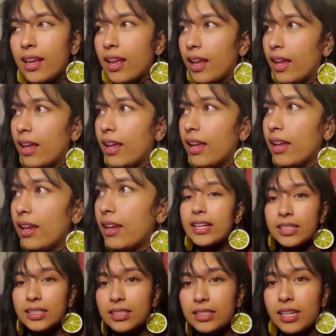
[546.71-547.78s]
And
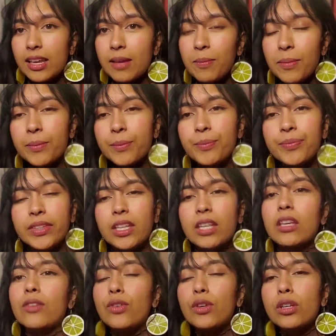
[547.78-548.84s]
added tip,
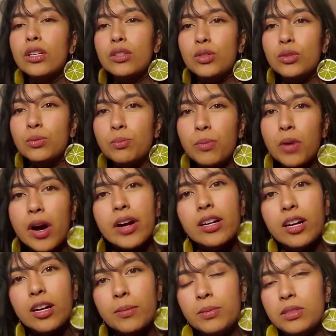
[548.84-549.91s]
if you can do
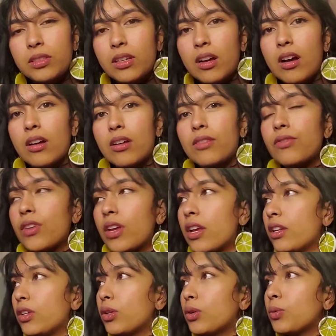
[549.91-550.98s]
mock-ups of
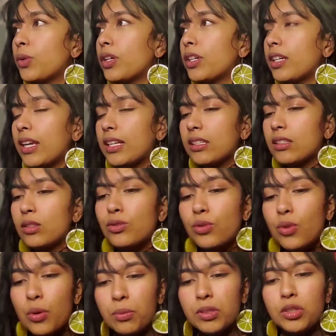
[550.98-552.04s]
your work, it's
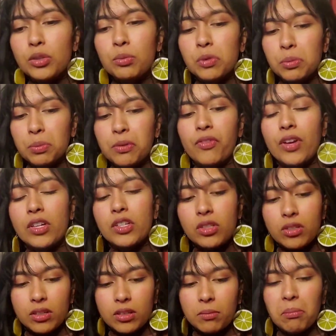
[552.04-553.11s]
so much more
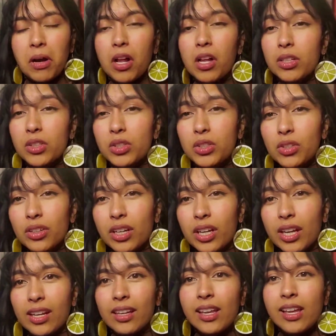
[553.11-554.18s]
professional and polished
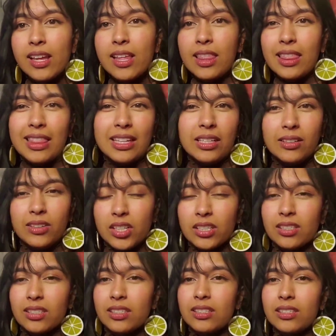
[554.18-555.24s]
looking than
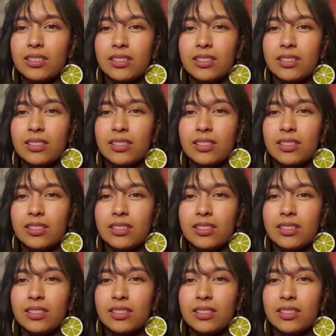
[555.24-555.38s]
just,